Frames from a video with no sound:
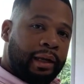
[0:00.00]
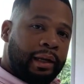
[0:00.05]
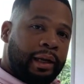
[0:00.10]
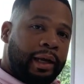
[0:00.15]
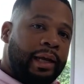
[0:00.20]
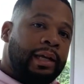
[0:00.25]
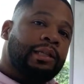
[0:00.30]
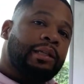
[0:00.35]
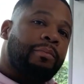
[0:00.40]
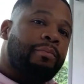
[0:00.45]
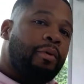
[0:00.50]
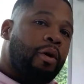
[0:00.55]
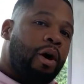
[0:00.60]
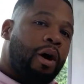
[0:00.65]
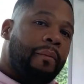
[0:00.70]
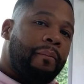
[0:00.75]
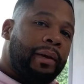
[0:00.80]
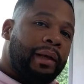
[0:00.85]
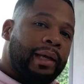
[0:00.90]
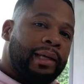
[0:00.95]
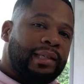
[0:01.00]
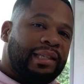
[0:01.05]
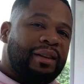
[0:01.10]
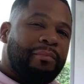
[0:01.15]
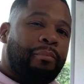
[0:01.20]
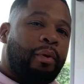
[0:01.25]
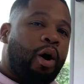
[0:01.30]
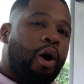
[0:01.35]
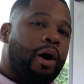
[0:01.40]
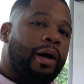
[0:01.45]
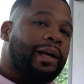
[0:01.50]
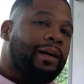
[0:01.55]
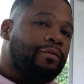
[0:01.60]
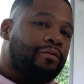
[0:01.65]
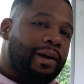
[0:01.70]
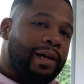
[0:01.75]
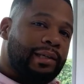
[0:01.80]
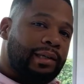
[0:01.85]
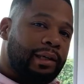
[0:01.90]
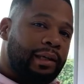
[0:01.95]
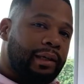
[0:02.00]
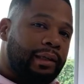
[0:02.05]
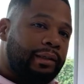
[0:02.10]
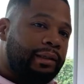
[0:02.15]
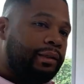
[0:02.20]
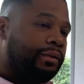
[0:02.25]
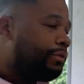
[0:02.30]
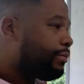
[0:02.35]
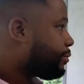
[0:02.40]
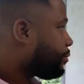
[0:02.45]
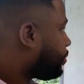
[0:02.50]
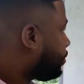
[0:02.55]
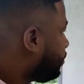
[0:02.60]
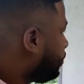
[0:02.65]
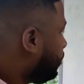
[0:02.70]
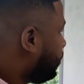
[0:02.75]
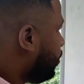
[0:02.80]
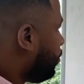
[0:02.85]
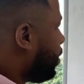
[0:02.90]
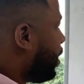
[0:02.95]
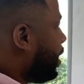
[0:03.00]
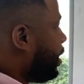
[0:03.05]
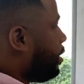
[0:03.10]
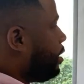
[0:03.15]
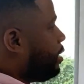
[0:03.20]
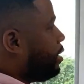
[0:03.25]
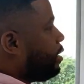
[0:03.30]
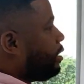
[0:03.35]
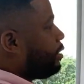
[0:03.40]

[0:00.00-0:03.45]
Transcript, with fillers: in his apartment, his departing residence, right?